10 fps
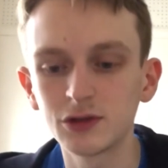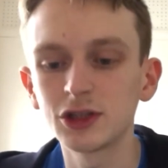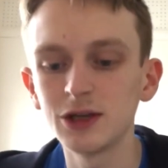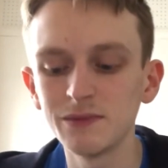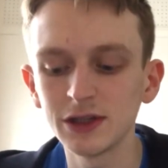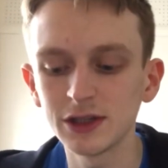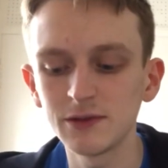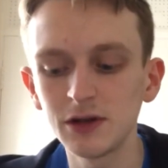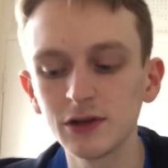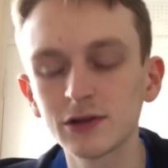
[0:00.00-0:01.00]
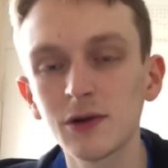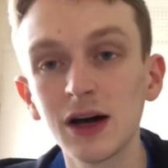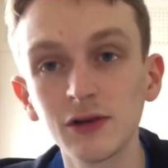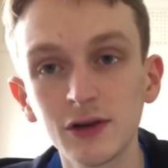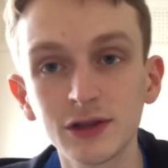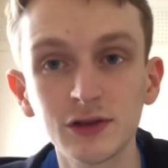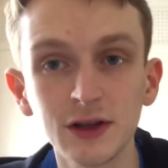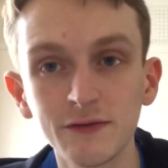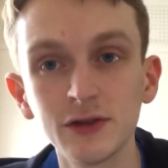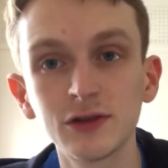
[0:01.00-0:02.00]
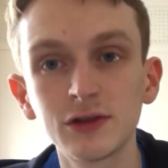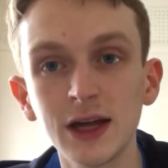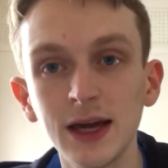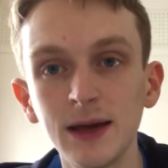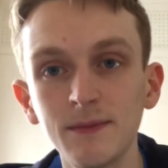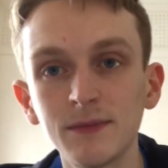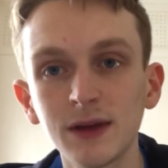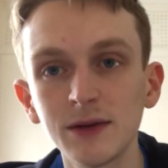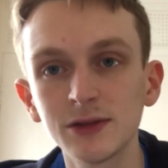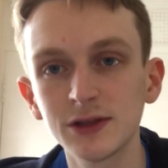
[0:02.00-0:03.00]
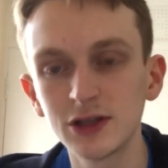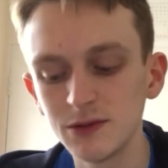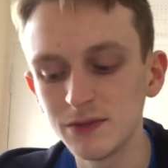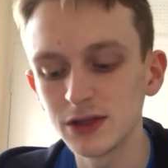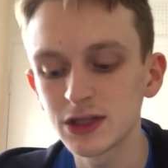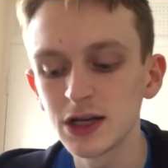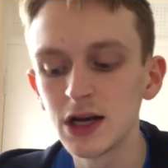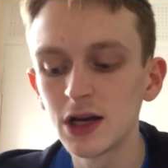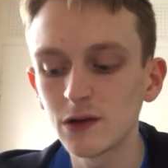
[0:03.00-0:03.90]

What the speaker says: Treatments as well, there's quite a lot of different types of treatments.